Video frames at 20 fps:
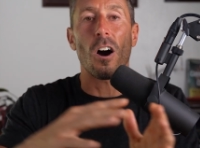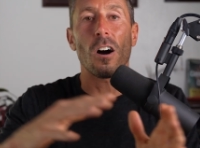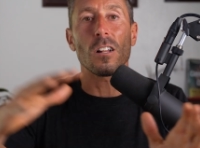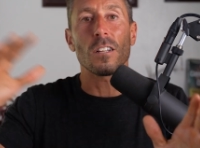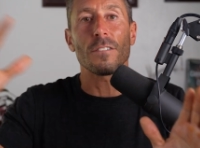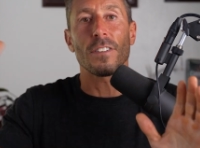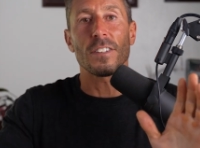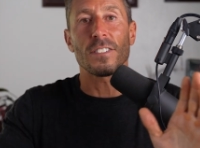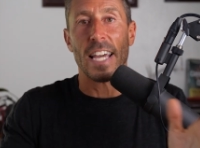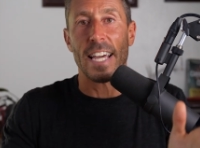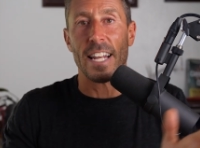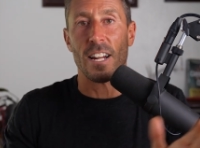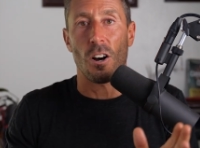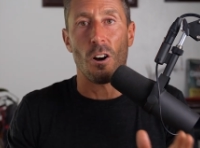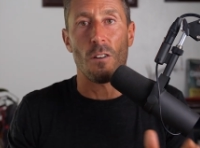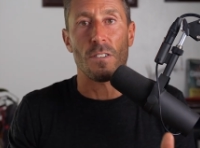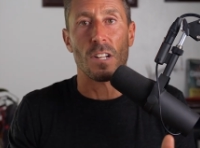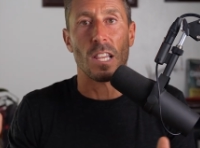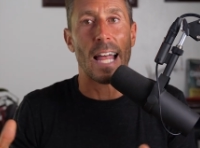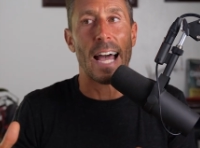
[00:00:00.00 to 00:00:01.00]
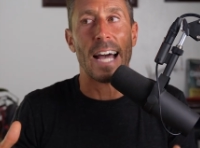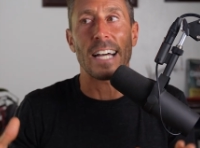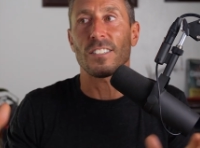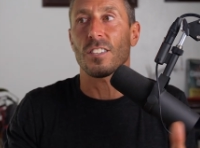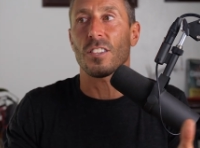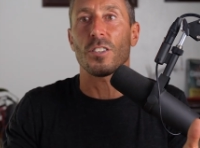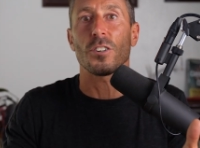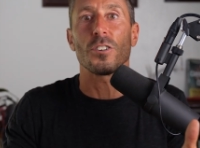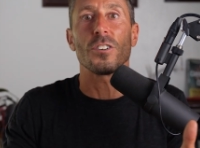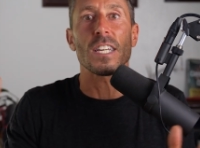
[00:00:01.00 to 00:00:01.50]
all of the data over the
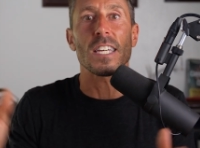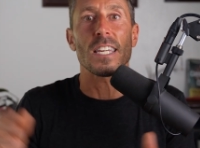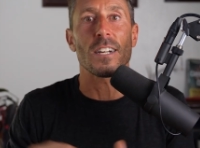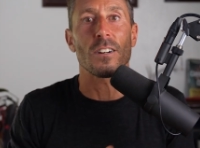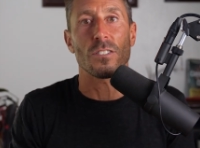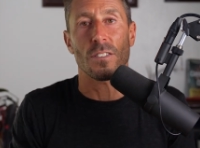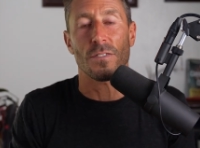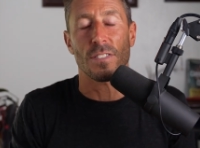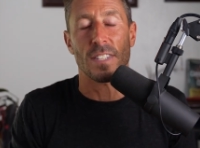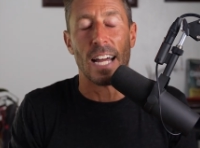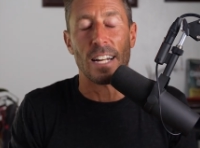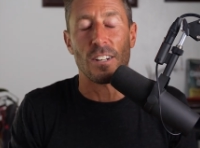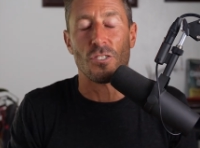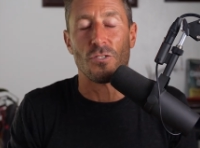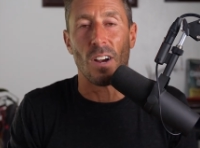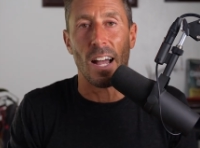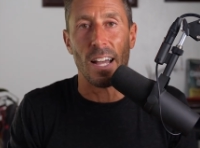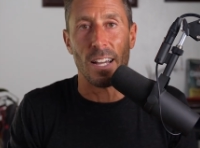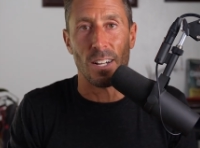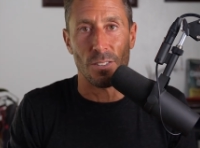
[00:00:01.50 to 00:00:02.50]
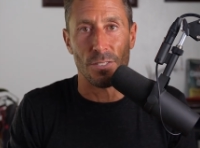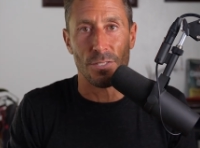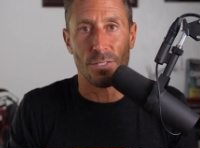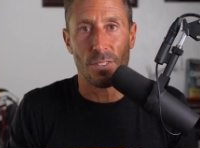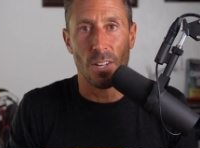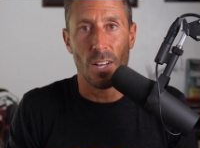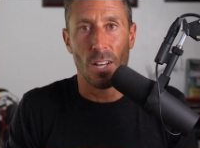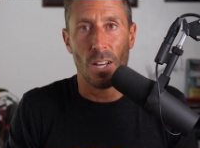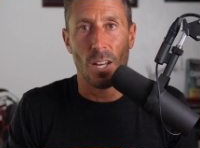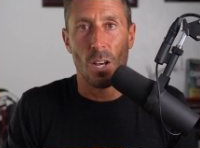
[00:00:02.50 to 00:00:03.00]
last 30 years of statin trials.
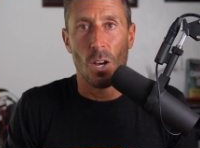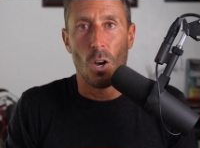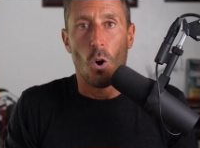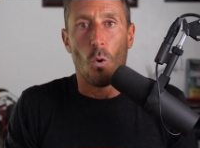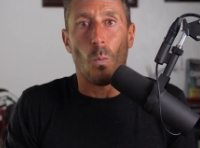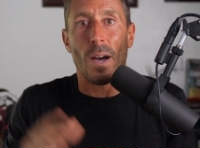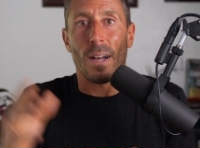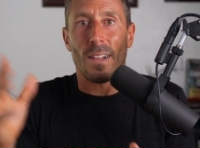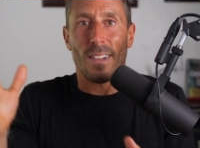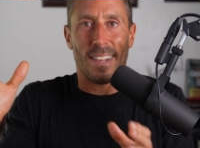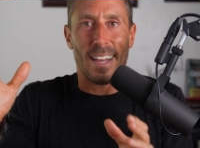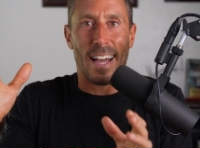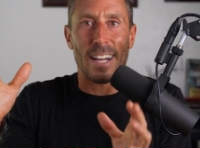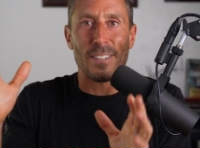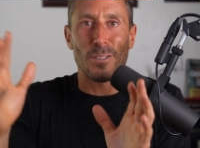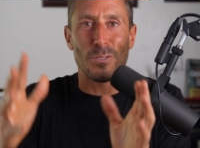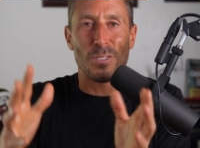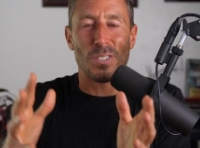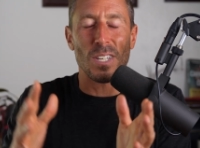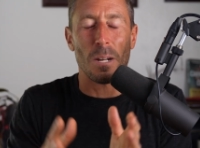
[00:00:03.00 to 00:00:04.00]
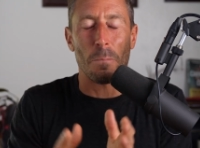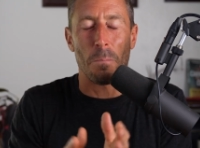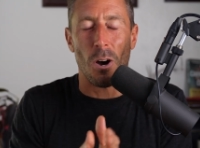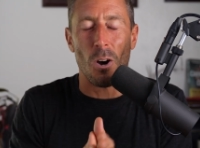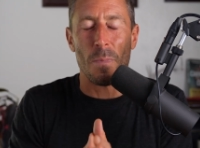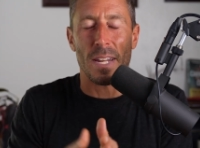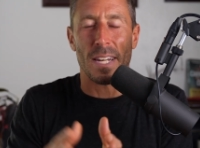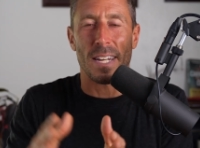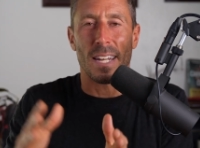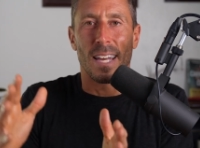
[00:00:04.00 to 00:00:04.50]
Well, as you'll see in a
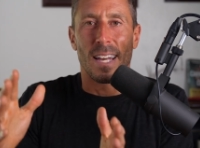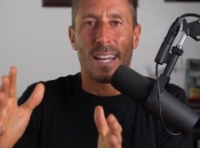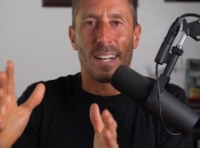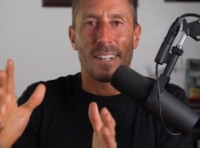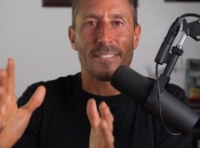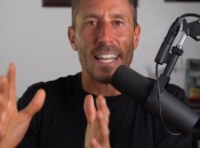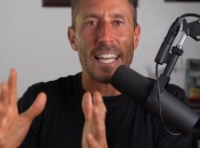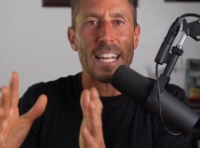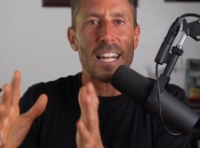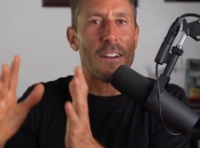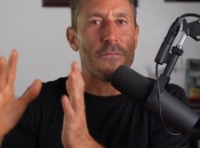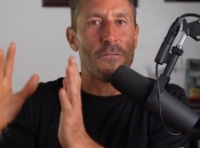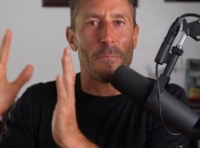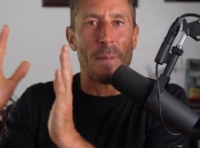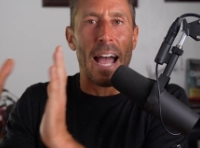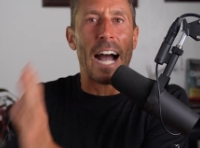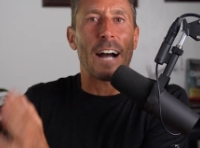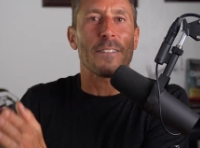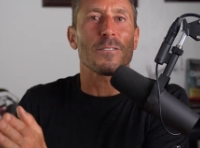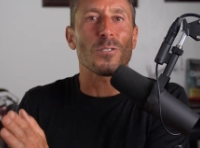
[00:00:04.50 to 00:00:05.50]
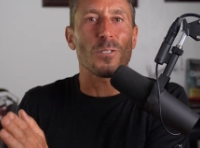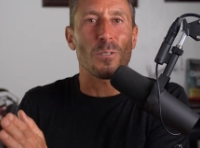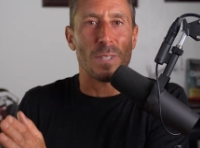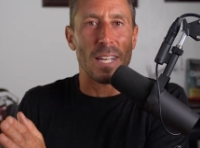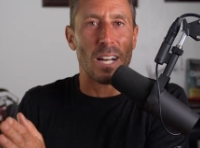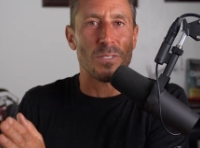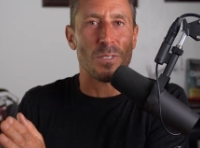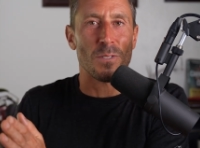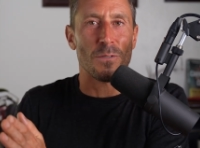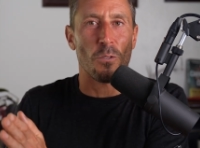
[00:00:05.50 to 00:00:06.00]
moment, data from after
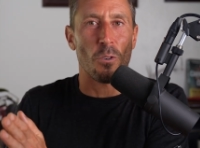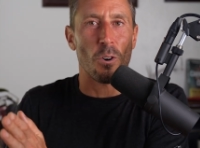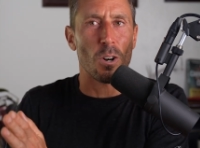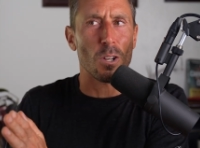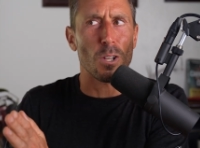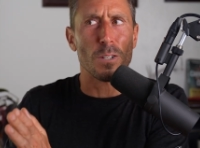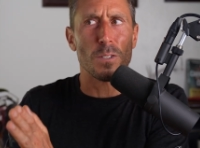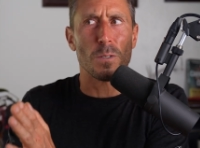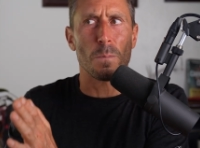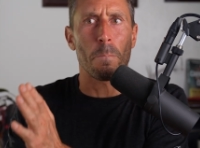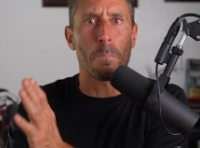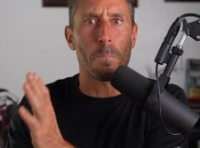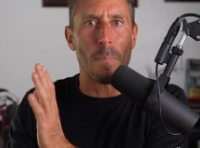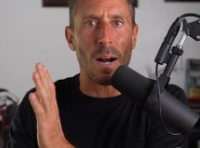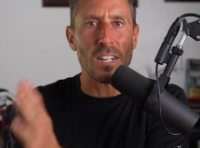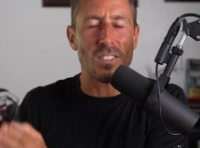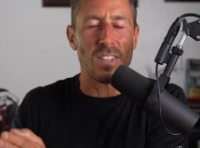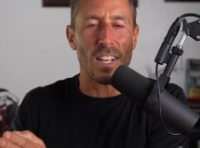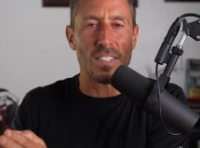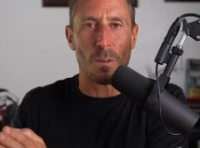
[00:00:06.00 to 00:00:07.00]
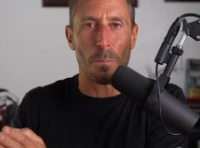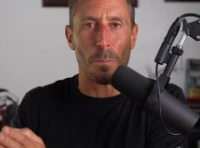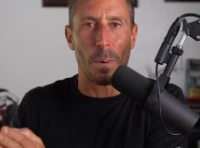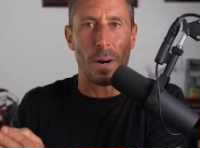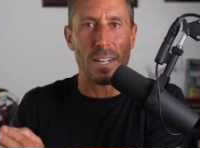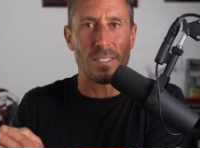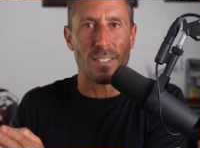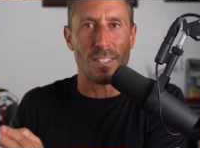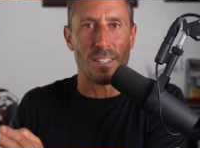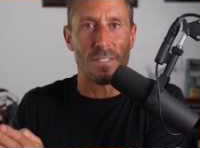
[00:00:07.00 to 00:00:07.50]
2004 looks much less
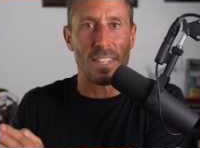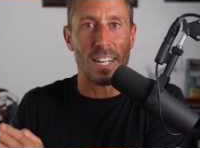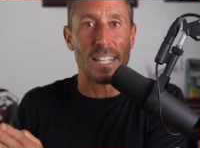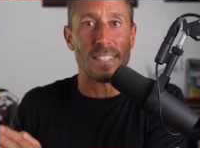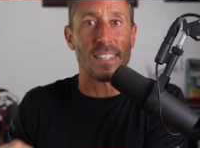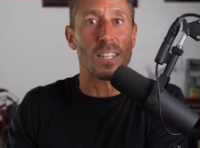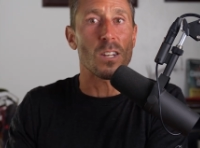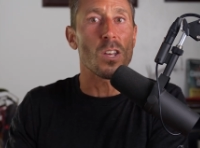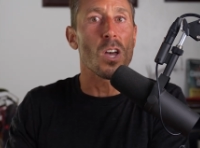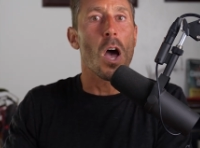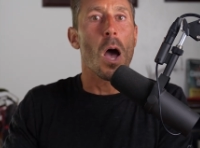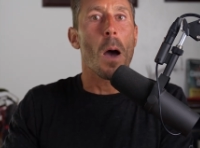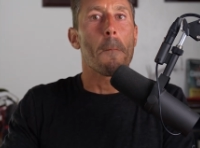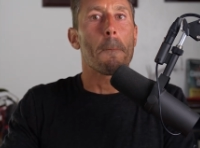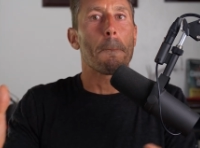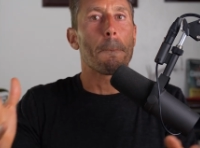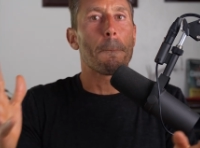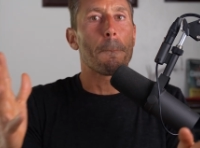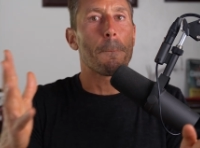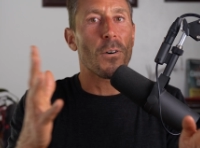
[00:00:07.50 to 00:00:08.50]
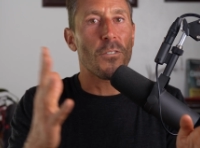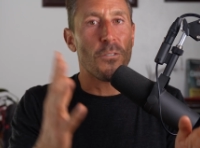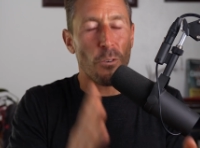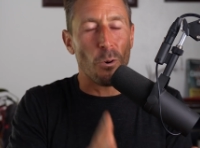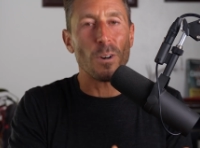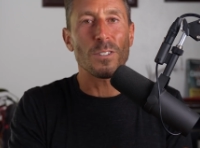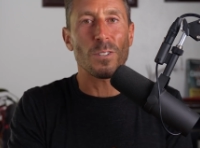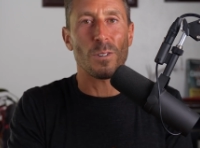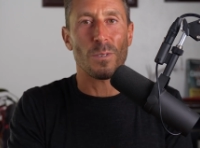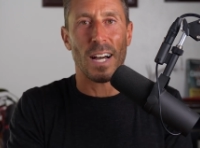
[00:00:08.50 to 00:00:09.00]
impressive than it did
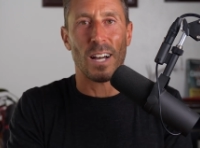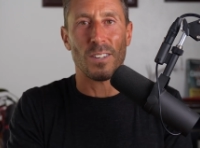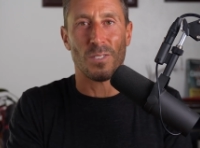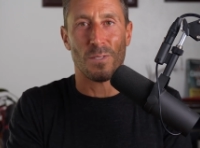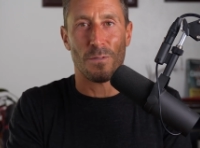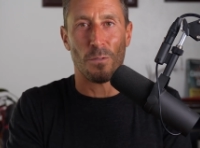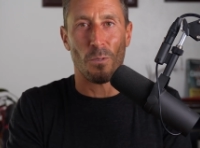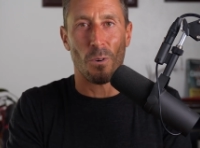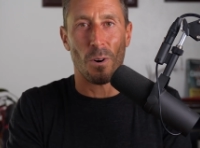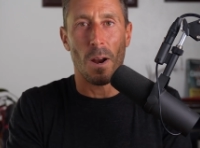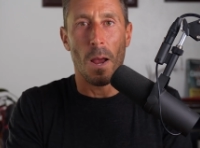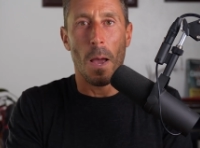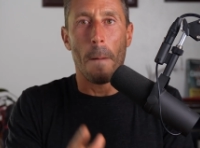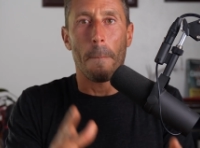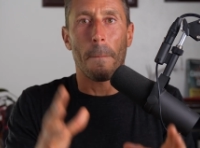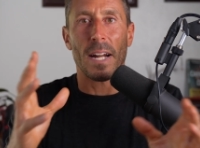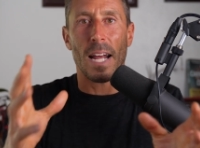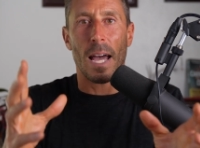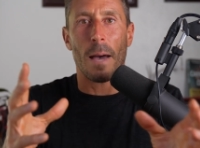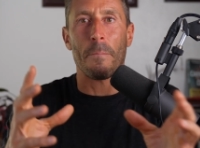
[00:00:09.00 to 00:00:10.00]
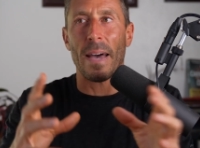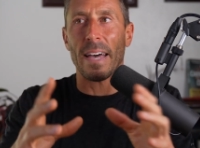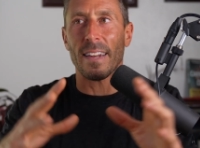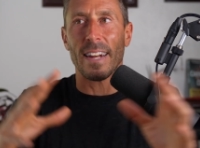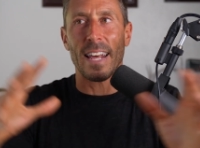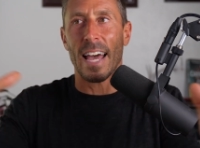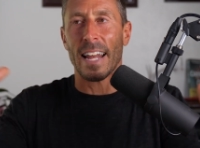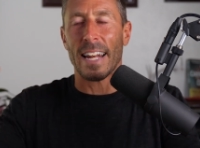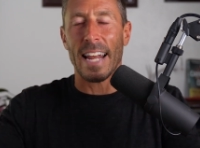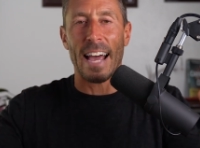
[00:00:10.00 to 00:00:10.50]
before 2004. But a
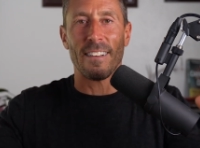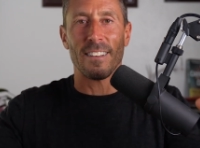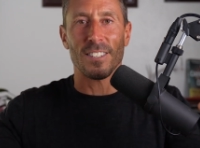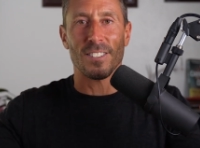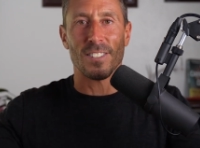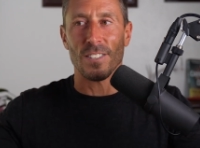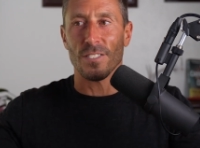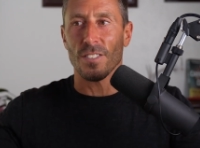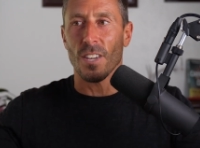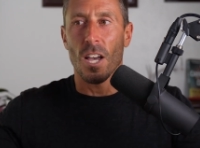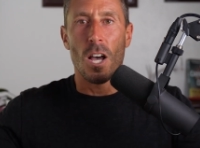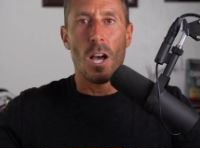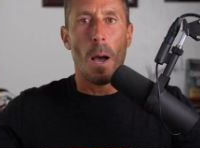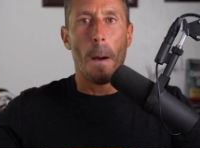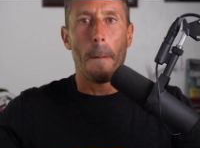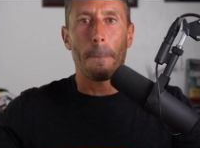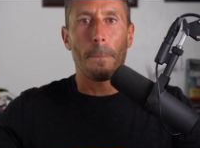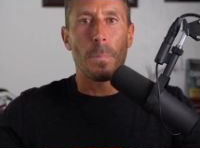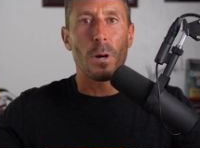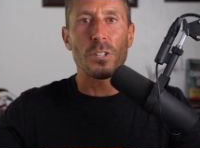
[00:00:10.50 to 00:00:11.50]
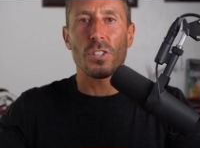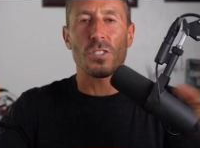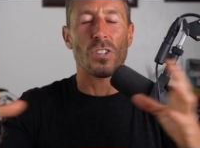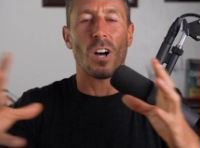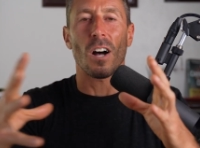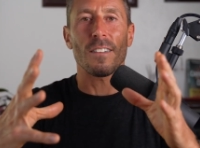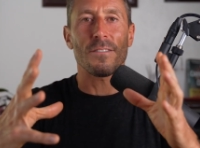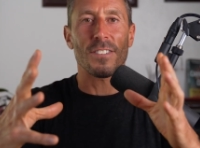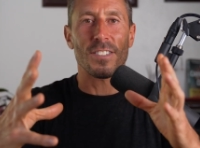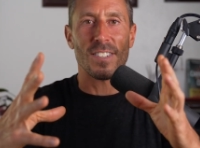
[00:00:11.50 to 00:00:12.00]
meta analysis pushes
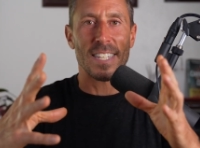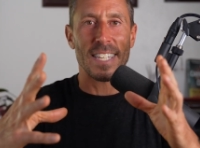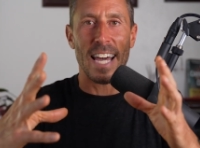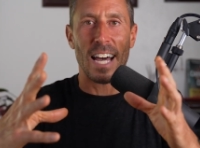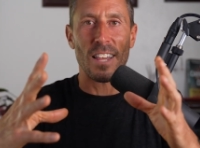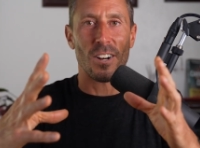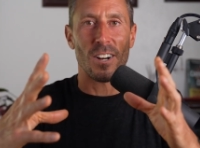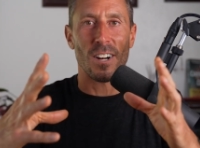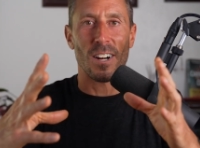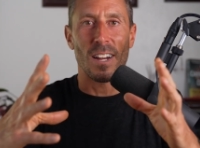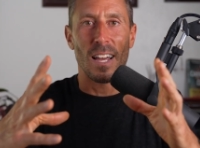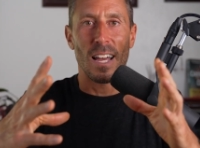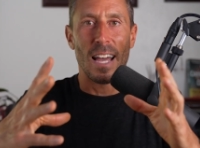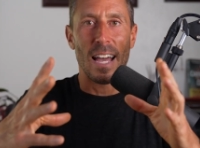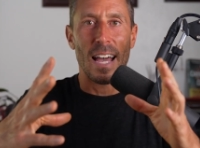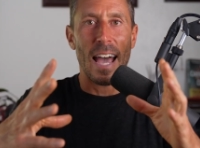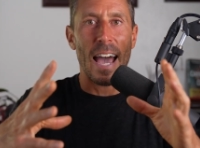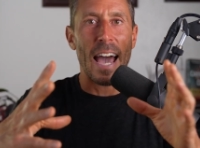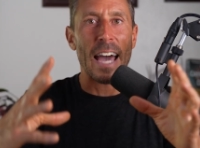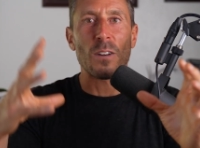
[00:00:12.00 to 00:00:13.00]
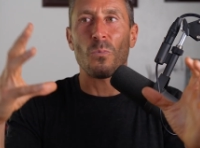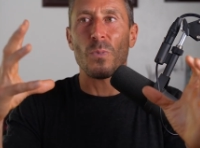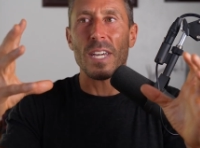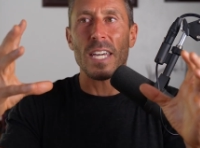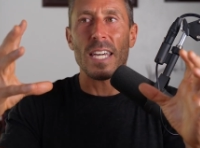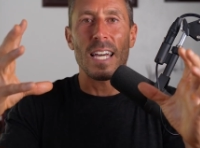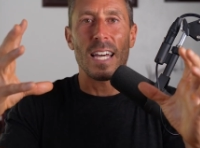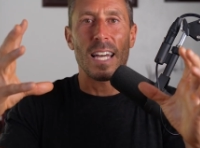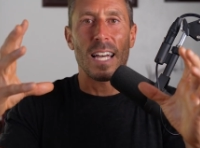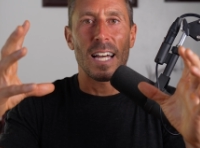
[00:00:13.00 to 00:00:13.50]
all of this together and
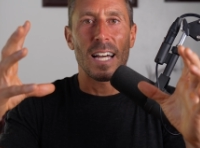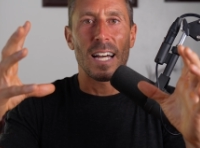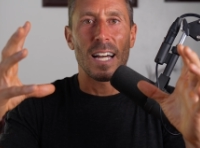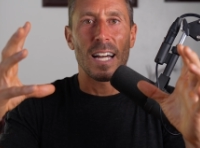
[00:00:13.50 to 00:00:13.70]
we